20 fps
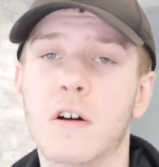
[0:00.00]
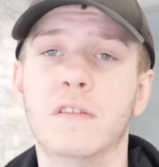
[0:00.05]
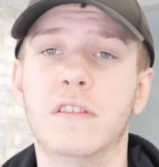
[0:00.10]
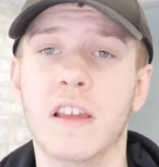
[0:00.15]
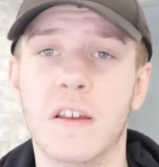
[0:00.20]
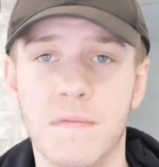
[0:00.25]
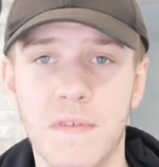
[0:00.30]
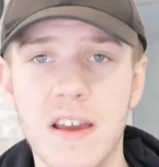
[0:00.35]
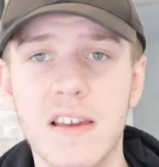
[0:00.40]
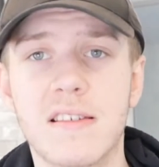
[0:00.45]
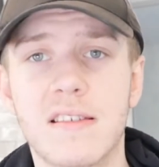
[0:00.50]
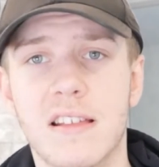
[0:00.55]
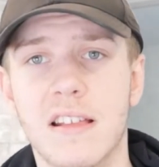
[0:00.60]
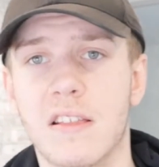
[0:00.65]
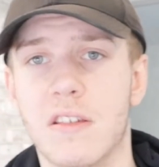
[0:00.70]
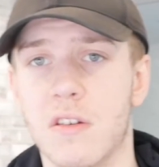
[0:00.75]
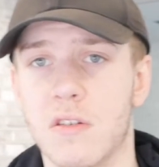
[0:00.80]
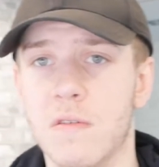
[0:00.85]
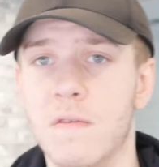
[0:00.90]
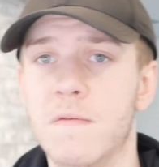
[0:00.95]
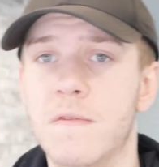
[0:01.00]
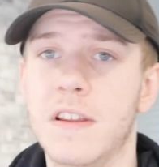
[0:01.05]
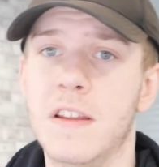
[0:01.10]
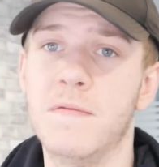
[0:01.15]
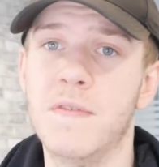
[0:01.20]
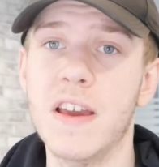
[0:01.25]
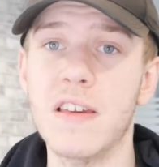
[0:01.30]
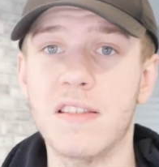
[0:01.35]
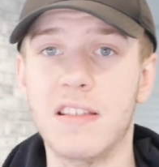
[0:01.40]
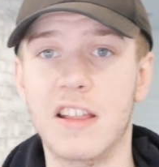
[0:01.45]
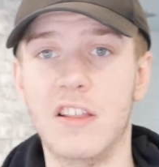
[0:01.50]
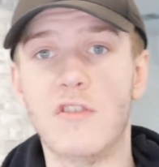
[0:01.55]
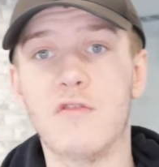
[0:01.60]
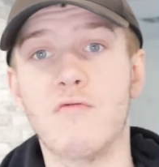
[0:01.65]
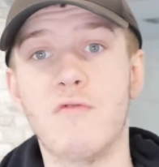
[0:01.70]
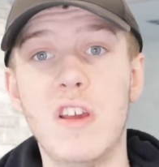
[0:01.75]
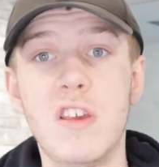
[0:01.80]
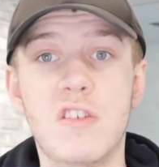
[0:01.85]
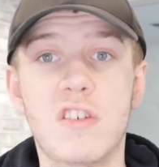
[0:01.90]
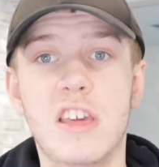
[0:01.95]
if they invest into something, investing
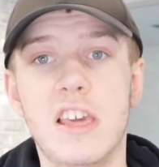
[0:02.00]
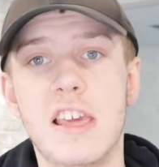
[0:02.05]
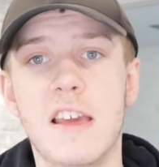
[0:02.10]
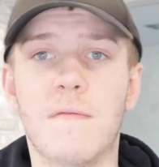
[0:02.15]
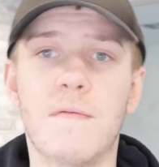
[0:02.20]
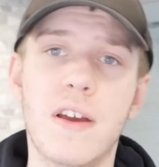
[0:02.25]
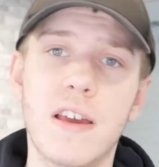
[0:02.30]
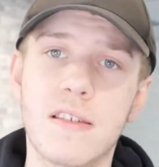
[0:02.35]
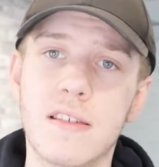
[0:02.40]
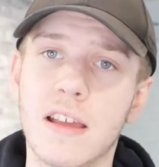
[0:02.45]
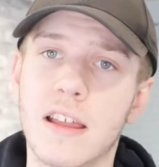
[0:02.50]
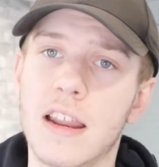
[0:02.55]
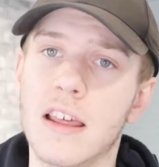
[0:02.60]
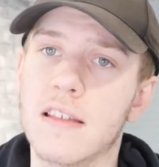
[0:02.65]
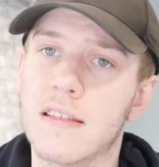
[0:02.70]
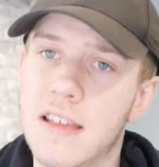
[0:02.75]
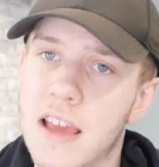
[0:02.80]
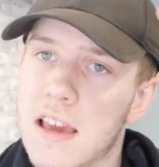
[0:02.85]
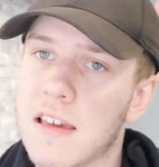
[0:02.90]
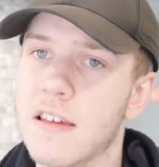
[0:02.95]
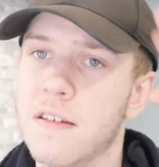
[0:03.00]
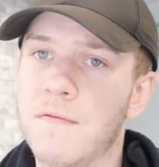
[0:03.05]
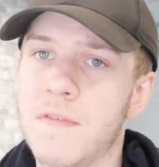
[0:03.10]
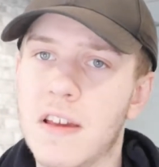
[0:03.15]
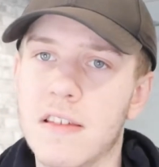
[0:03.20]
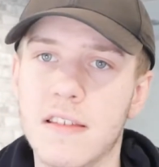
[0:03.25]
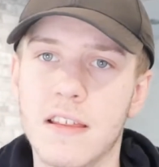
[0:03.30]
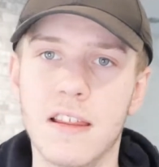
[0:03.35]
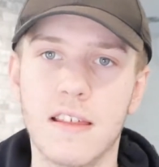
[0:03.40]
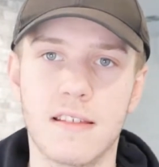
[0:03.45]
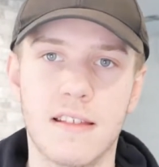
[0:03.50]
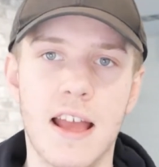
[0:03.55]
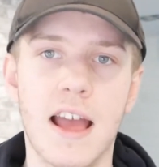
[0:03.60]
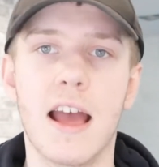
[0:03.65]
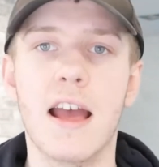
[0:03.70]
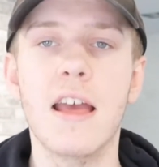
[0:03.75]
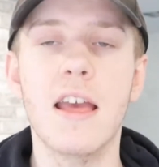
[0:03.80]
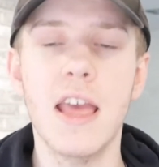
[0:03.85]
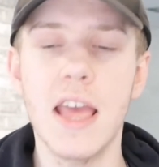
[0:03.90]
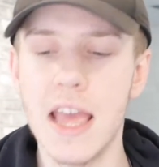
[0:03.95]
is risky, investing is this, investing is
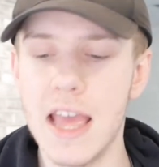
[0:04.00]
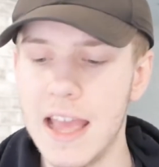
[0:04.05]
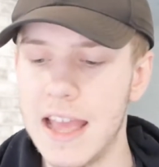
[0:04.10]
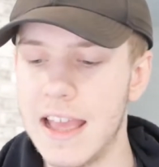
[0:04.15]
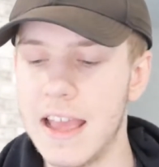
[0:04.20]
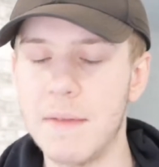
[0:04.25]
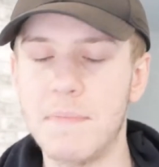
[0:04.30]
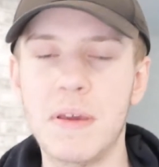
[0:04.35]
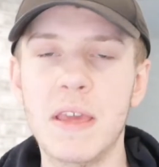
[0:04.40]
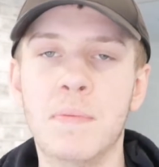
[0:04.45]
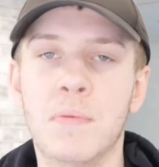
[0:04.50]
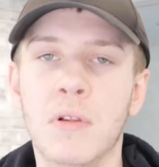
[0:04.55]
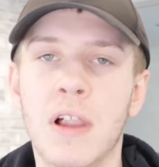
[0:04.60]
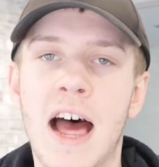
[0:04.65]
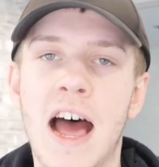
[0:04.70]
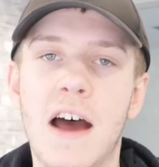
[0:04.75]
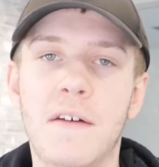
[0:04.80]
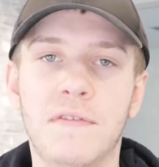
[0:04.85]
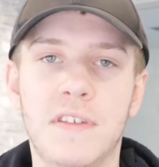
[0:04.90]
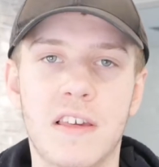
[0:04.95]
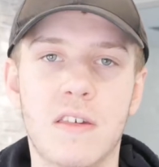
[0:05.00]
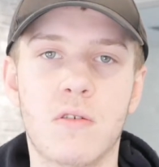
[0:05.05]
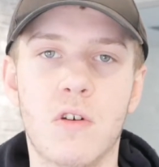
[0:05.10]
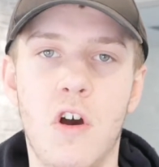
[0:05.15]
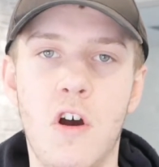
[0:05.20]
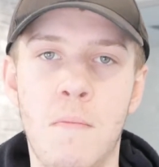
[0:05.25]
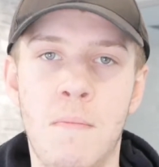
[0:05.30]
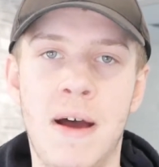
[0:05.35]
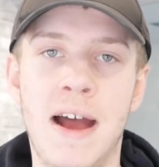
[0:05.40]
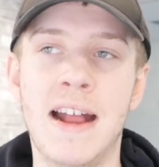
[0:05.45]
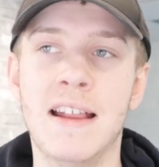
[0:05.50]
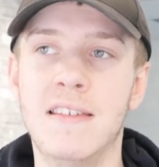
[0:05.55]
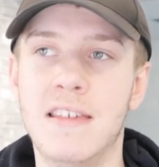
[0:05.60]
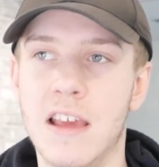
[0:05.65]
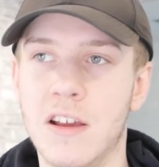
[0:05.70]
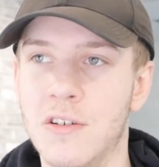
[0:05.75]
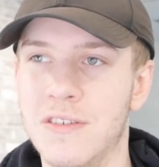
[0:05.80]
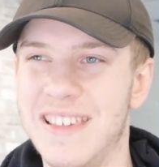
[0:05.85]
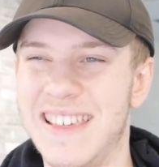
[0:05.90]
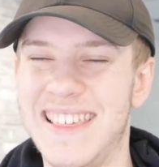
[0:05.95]
that. People have this sort of
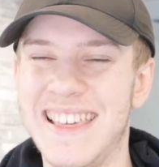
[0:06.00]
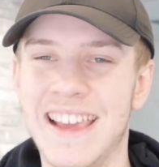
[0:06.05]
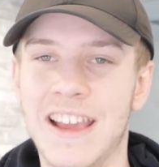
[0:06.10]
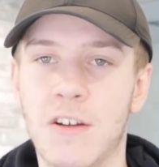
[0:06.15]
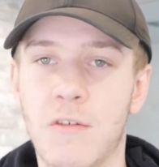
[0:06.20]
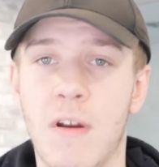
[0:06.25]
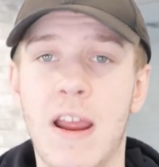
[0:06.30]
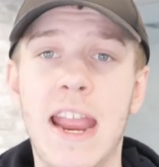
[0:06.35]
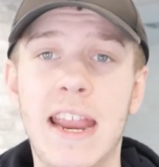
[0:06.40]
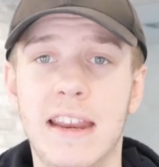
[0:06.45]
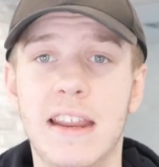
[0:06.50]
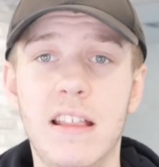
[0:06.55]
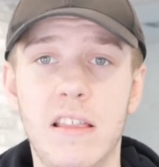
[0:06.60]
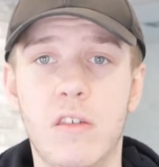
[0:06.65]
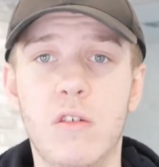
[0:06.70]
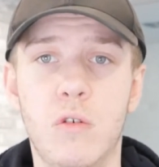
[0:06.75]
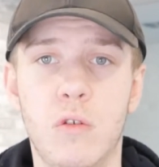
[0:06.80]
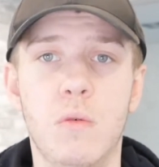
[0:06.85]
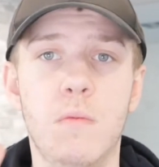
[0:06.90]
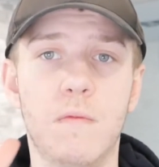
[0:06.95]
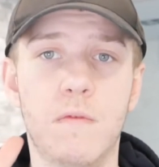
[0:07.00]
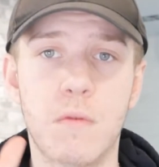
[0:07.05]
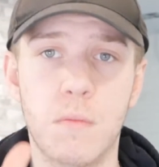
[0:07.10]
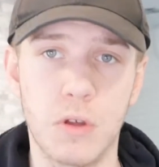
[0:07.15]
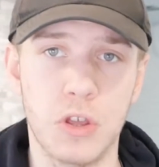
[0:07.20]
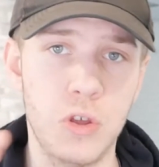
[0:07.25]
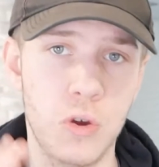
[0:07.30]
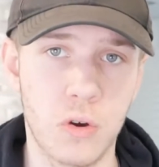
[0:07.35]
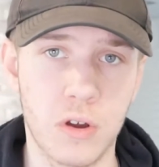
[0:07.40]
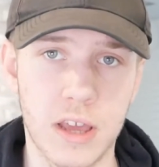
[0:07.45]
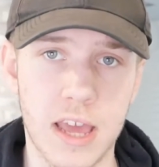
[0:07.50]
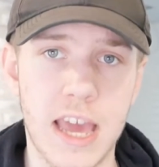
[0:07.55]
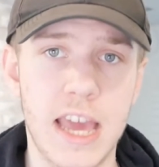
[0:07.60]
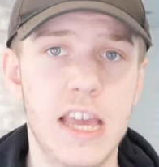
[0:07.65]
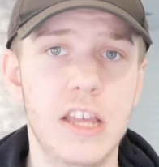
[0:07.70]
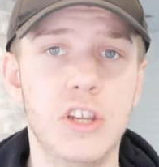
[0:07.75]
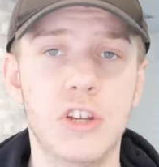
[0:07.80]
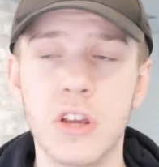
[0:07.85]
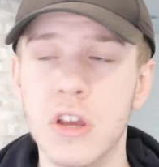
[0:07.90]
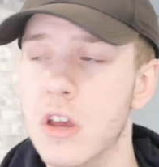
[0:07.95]
mindset because it's ingrained into them from a young
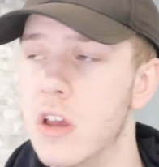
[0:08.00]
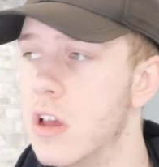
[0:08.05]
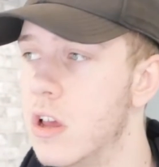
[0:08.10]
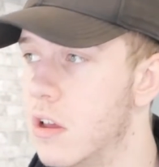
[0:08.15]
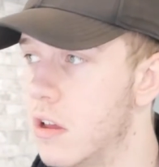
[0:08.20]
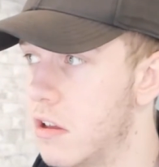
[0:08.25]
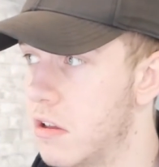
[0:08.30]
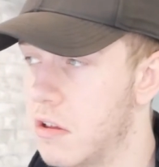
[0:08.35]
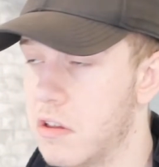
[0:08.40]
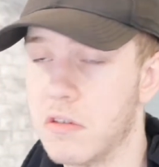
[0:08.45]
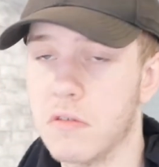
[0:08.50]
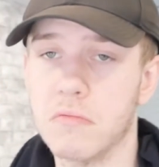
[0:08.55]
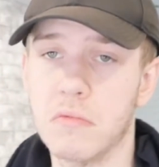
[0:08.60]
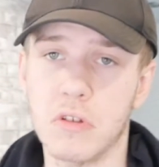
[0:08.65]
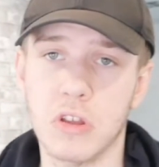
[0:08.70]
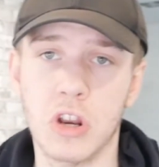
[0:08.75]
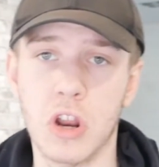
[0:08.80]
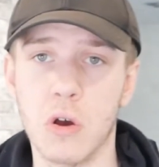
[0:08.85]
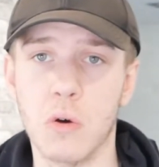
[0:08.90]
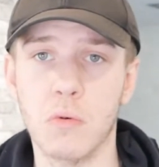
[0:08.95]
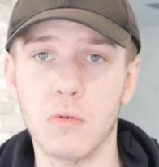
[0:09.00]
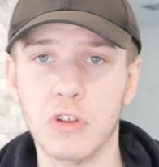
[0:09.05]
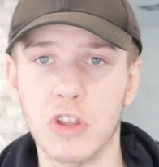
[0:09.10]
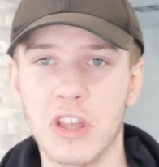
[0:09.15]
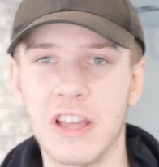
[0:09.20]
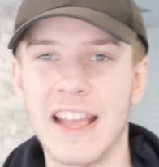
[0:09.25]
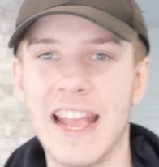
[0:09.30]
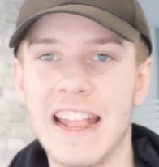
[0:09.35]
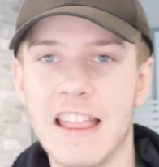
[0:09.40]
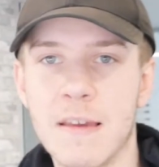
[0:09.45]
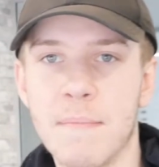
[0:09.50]
age. You know, it's